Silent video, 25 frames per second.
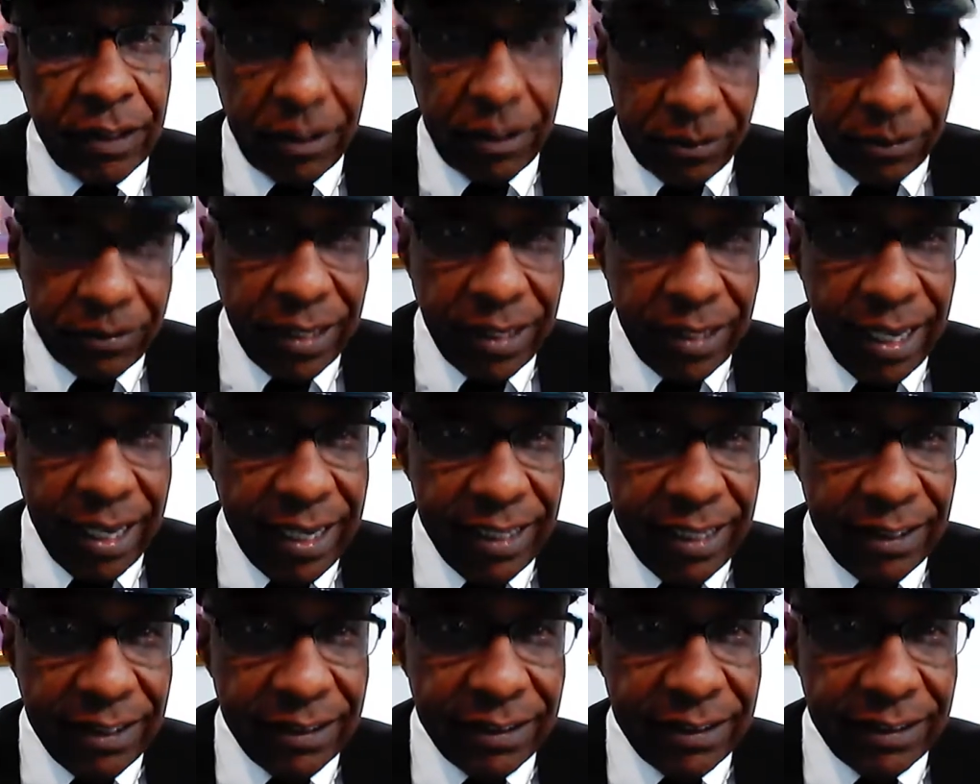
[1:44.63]

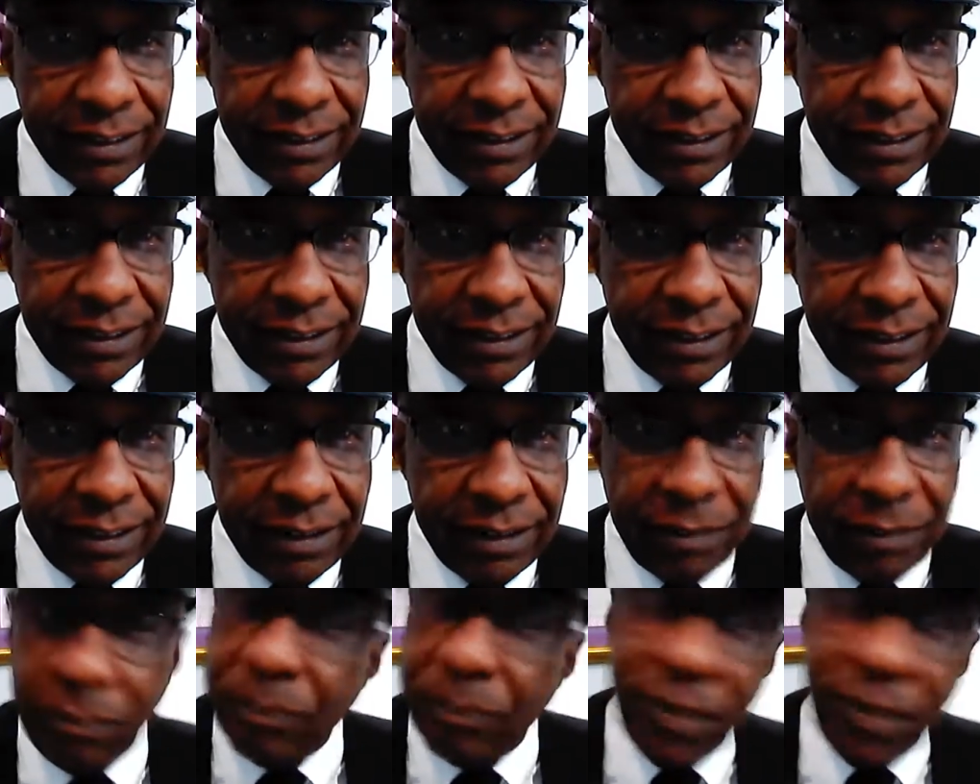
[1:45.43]
Okay?
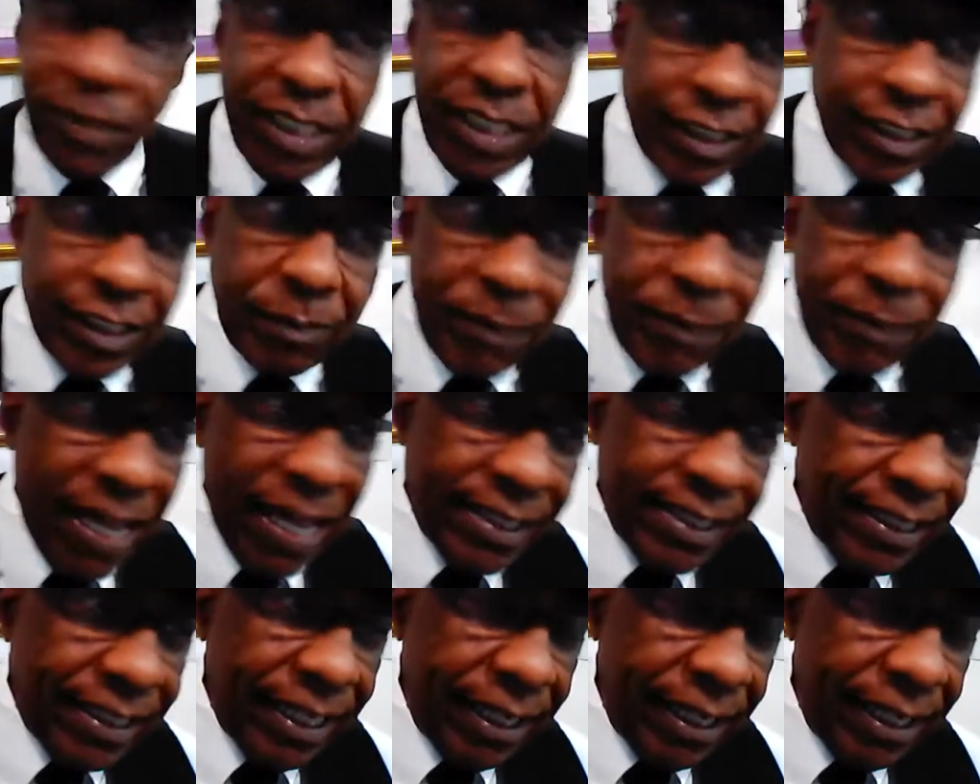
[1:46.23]
But it's back